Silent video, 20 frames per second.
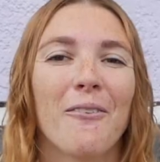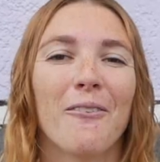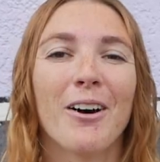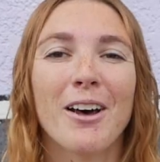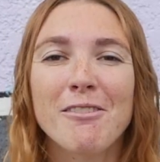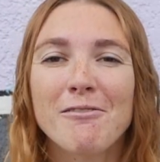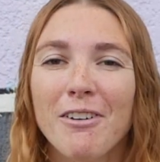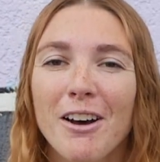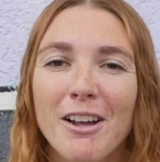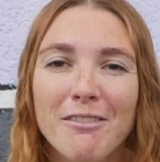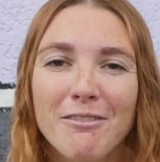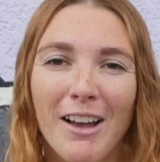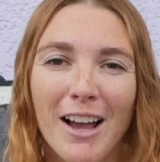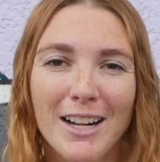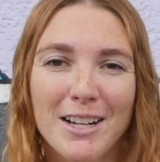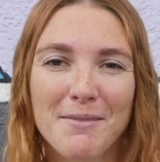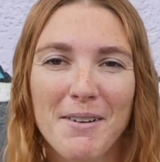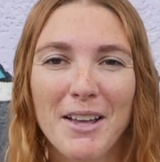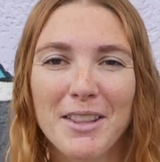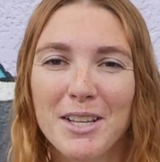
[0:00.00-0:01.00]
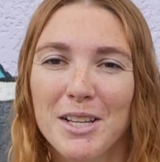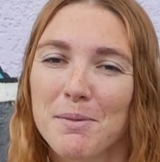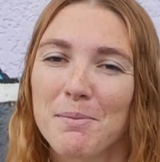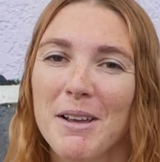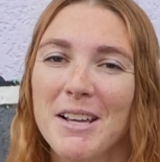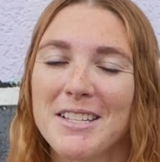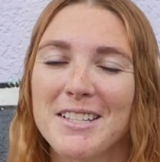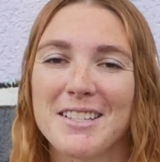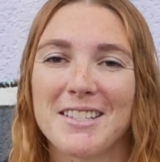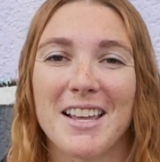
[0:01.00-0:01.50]
One fun fact about this
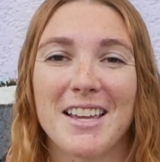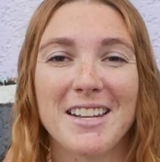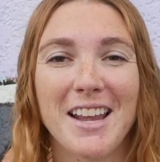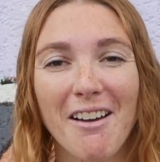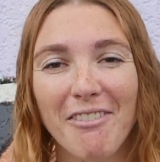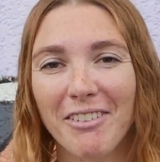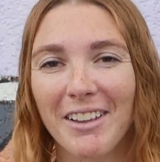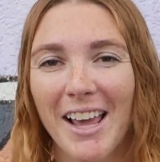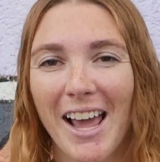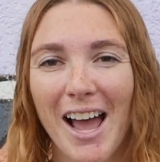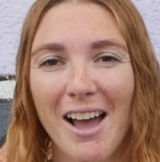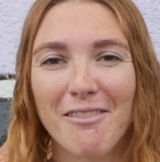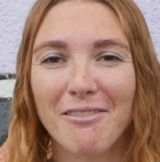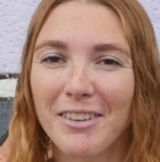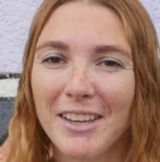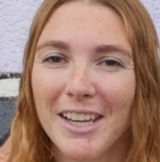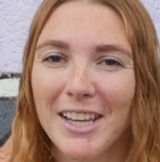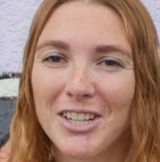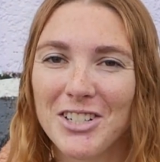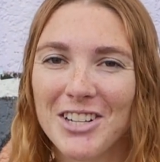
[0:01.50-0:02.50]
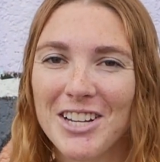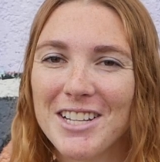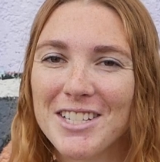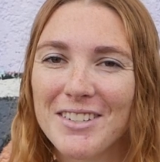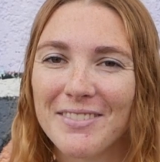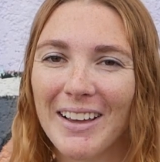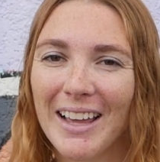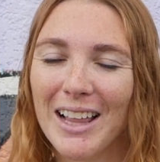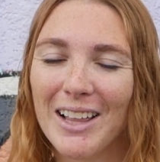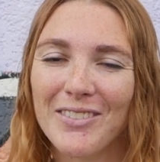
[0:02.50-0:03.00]
place is they definitely have vegan
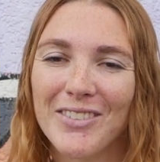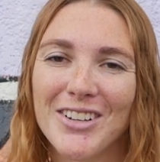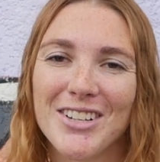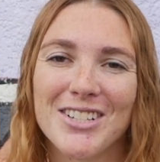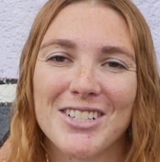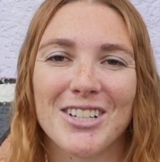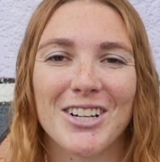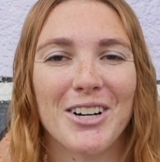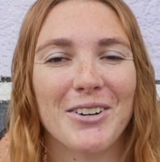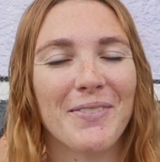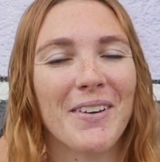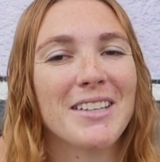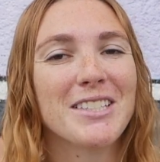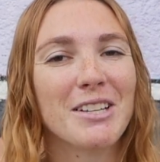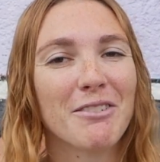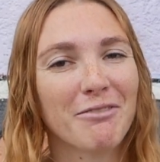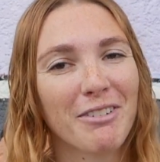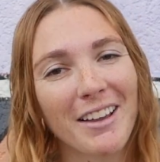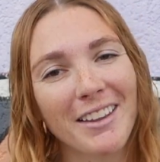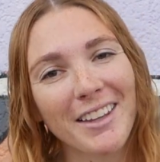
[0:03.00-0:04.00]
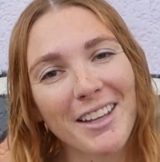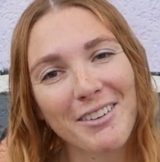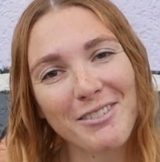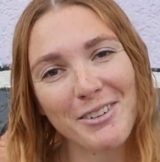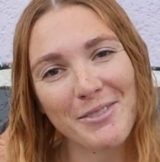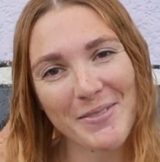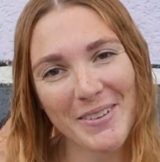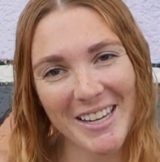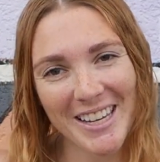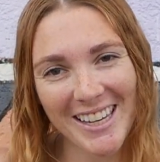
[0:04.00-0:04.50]
cheese available, so it makes it friendly
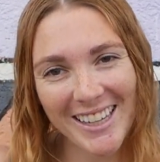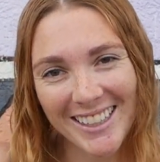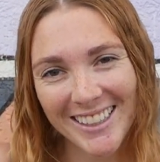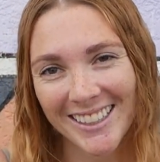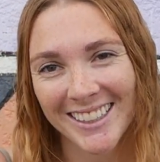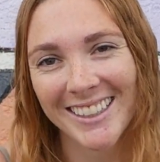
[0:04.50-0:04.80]
for me.